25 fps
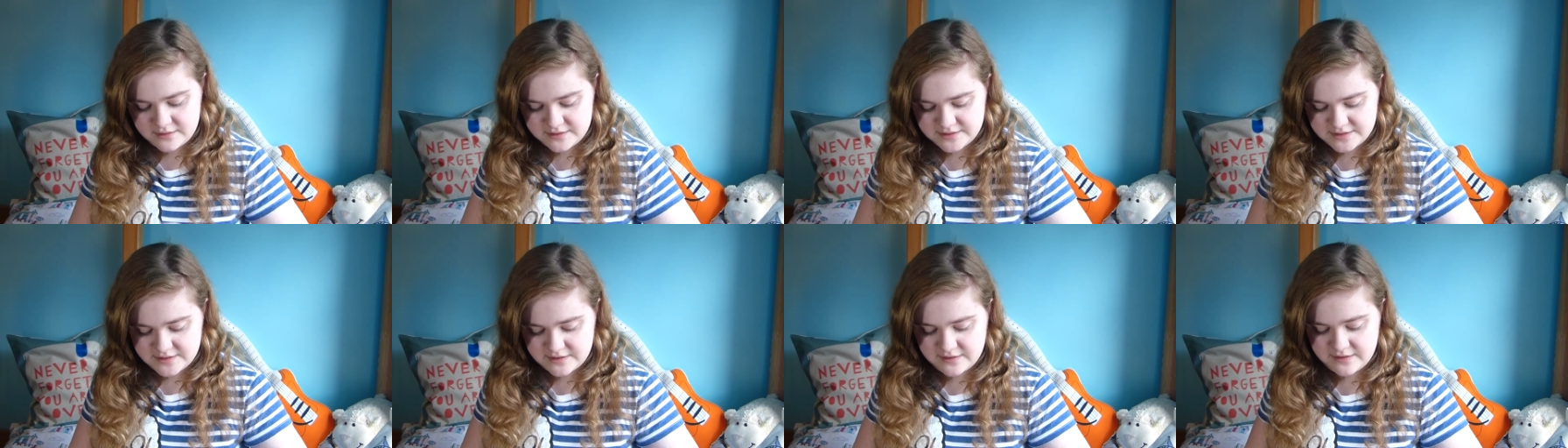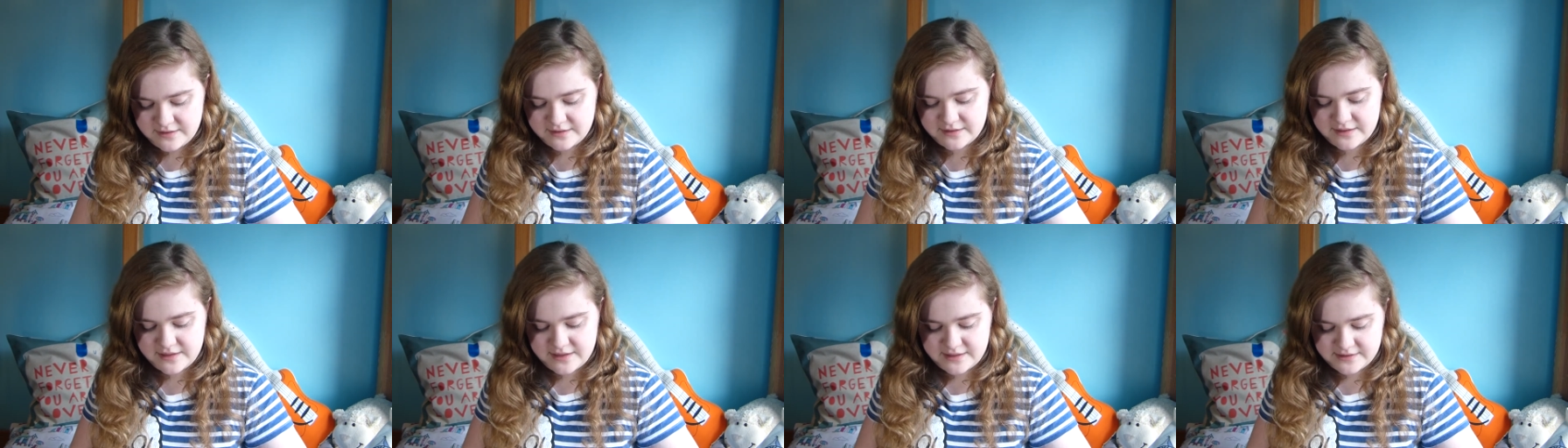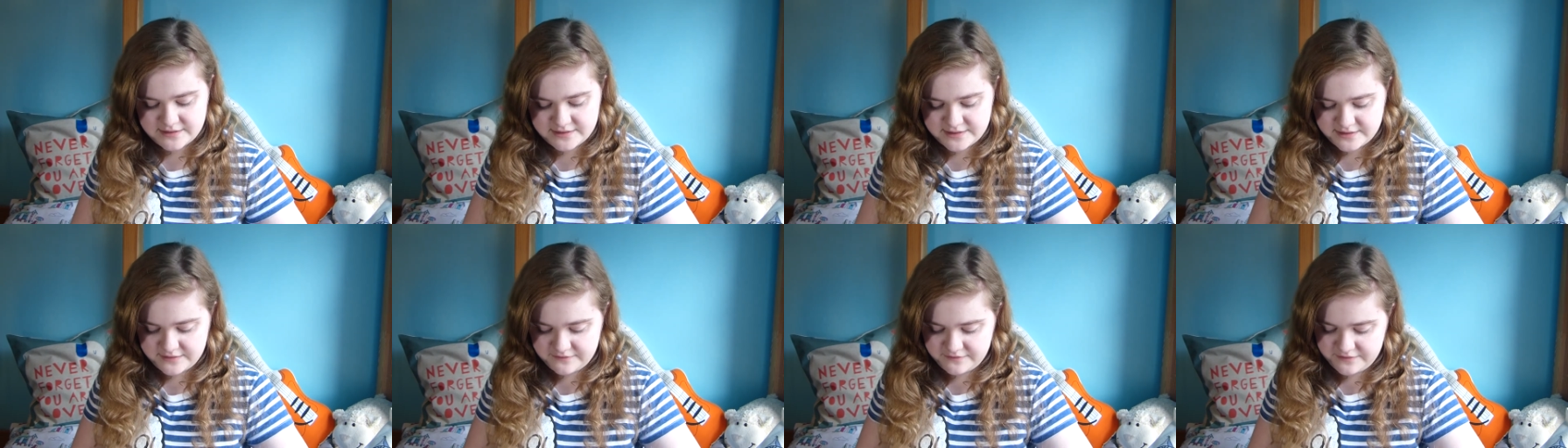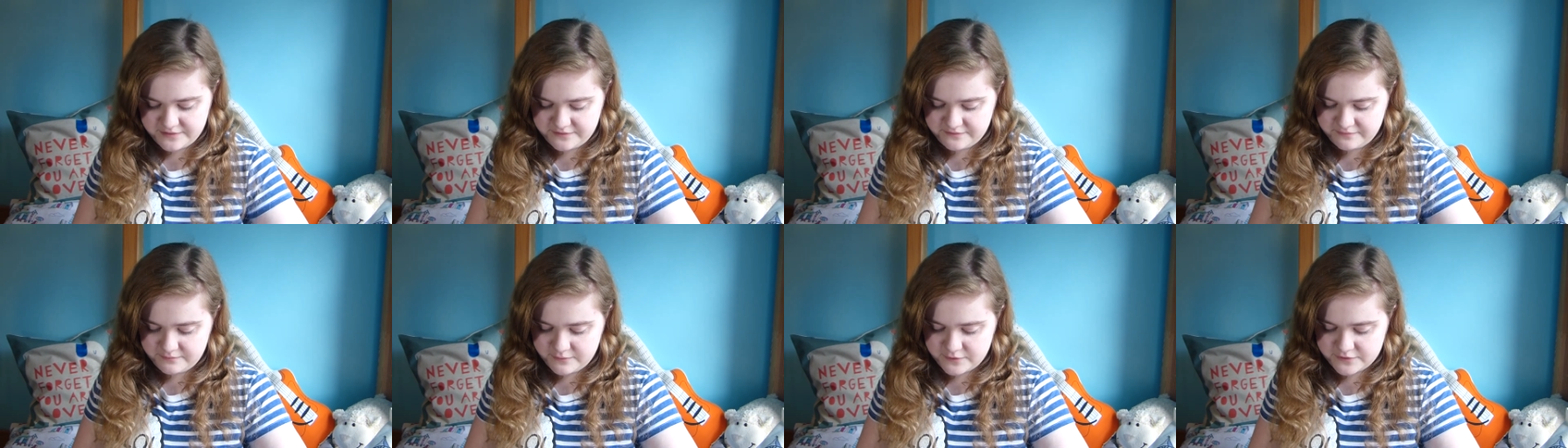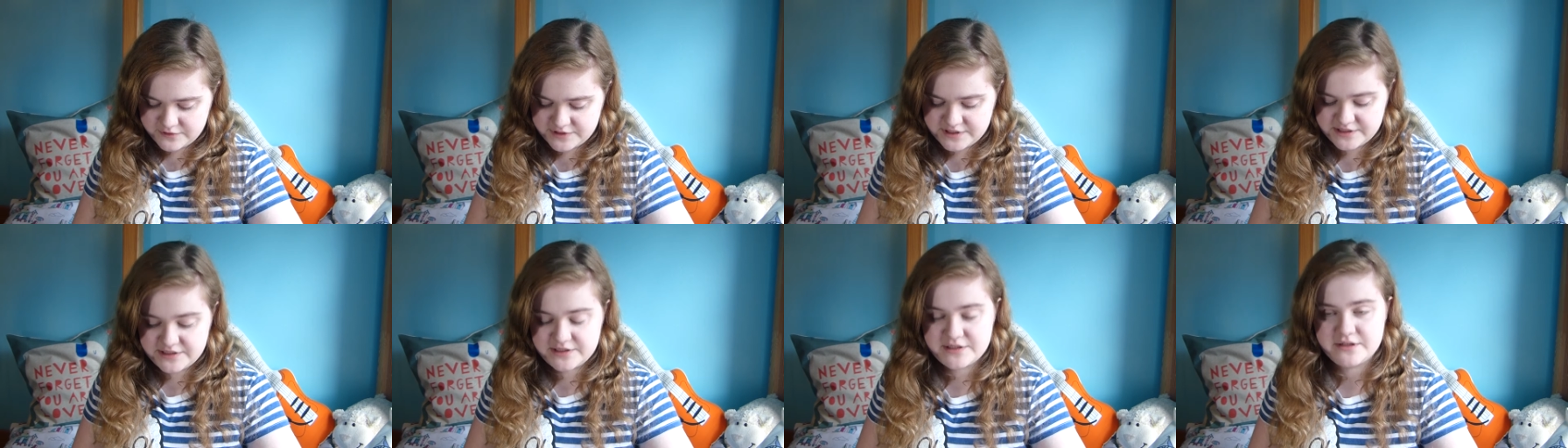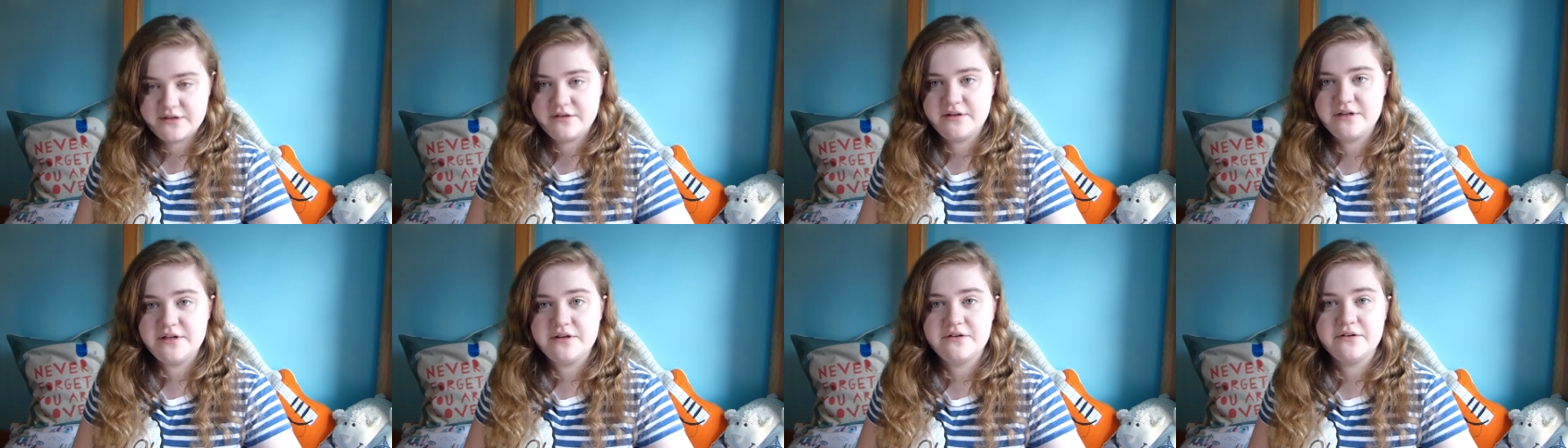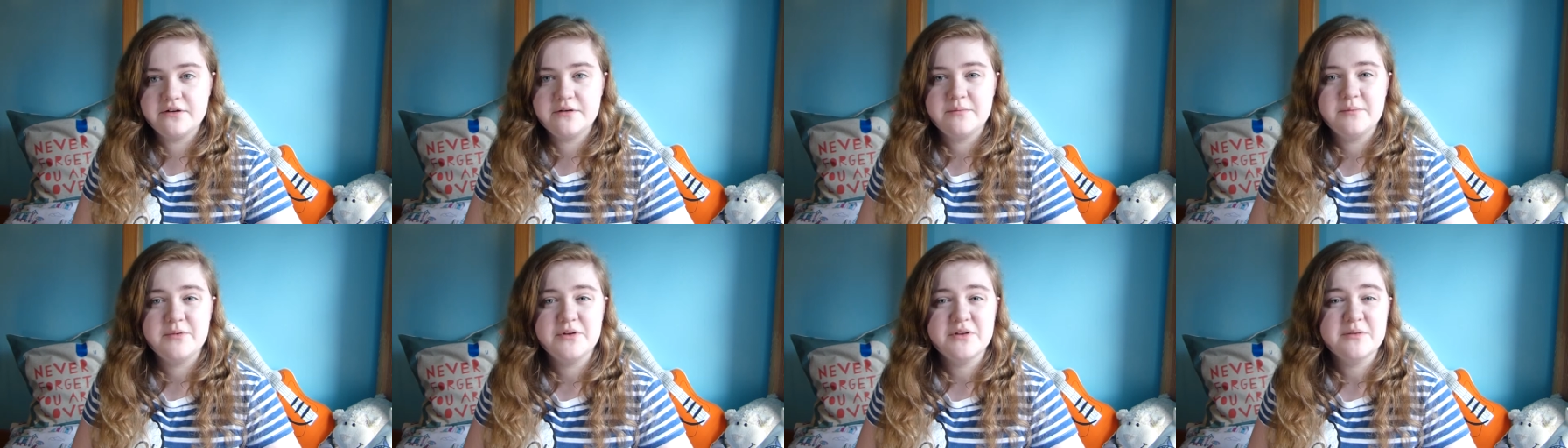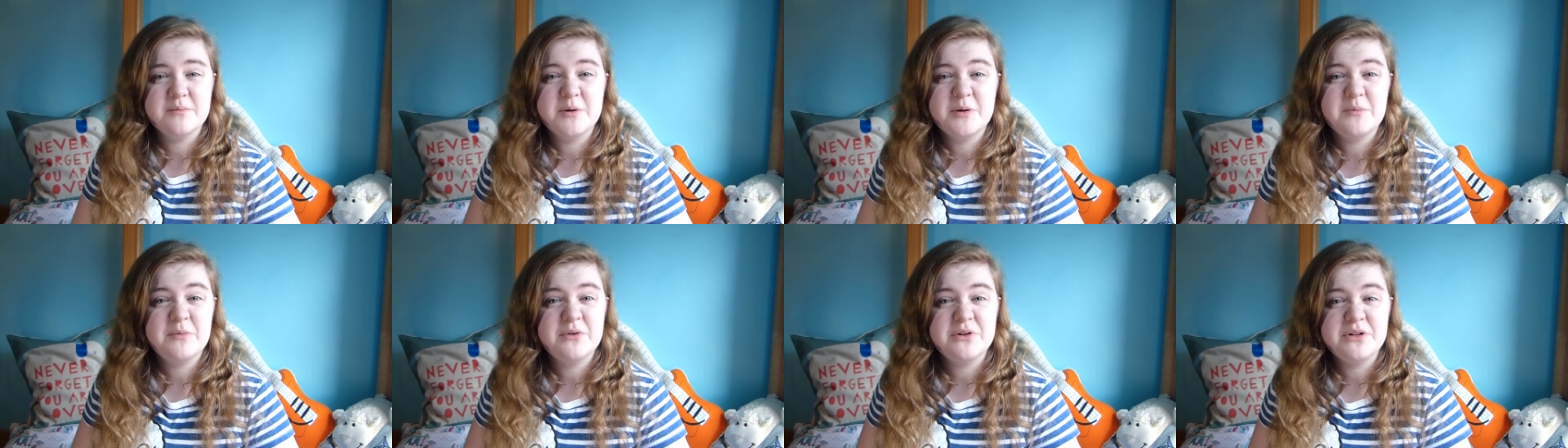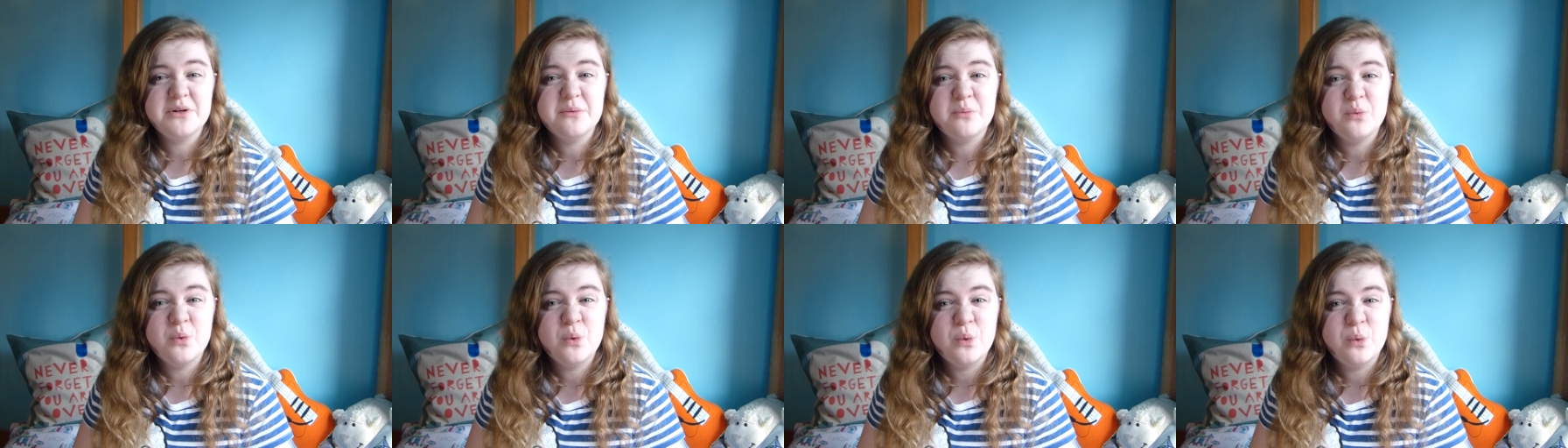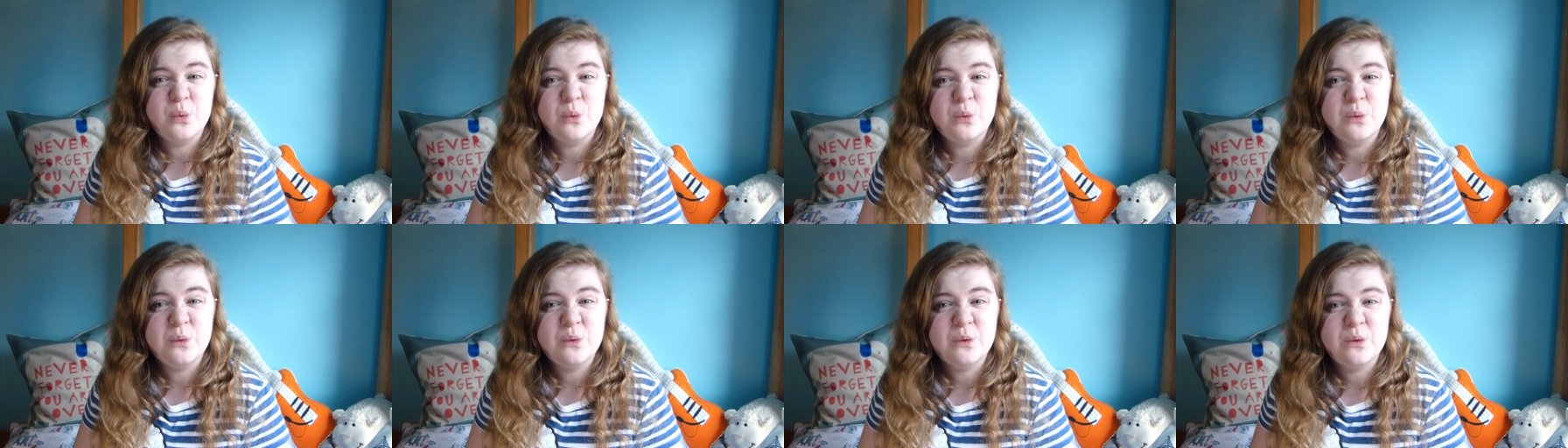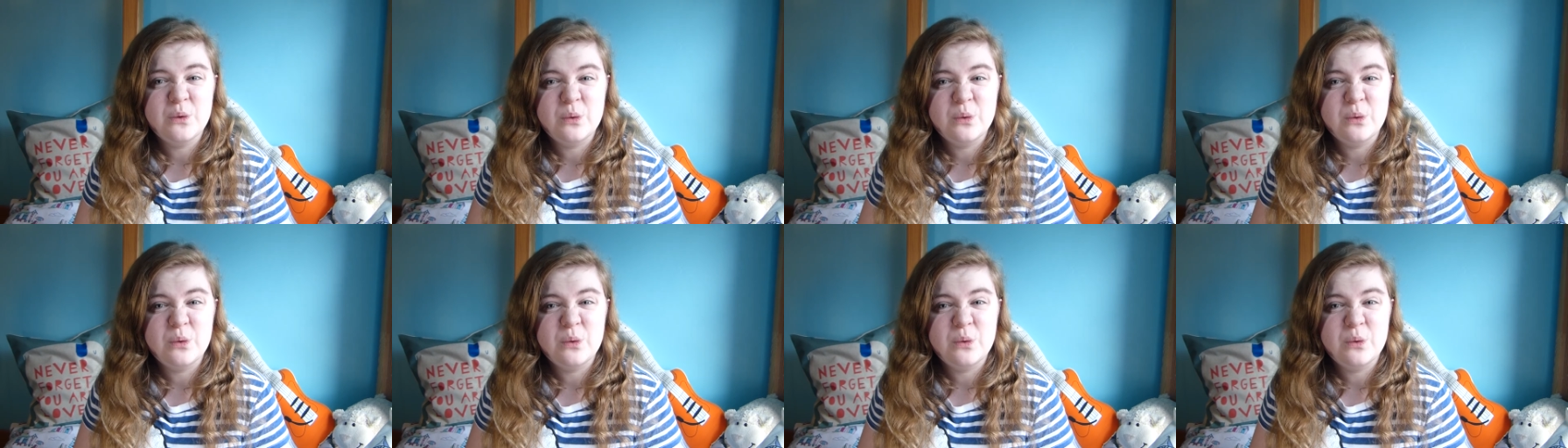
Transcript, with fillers: because like I guess if you wanted to you could put them up on your wall